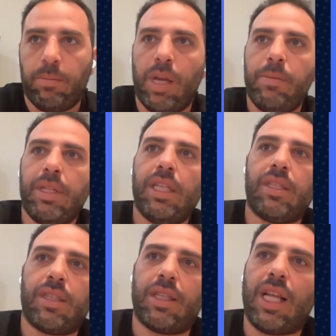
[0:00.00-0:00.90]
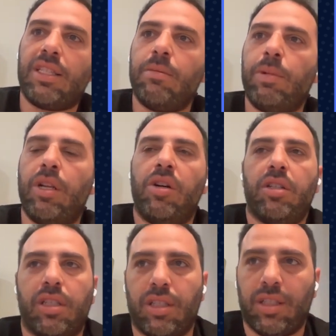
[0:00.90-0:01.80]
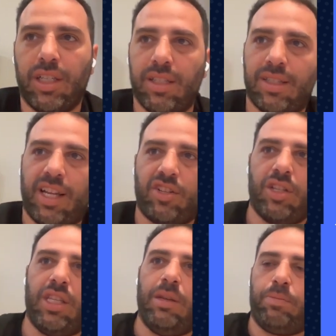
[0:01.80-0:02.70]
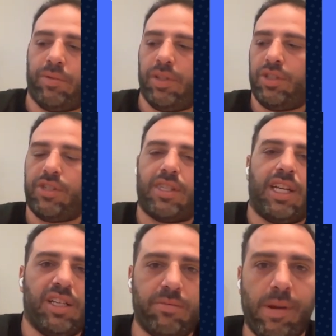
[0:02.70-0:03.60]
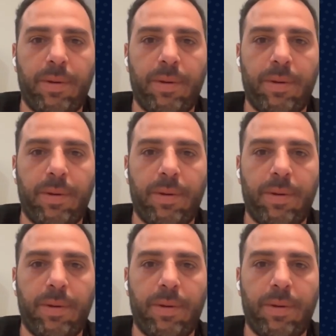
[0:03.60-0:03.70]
Maybe this doesn't belong in such a deep stage.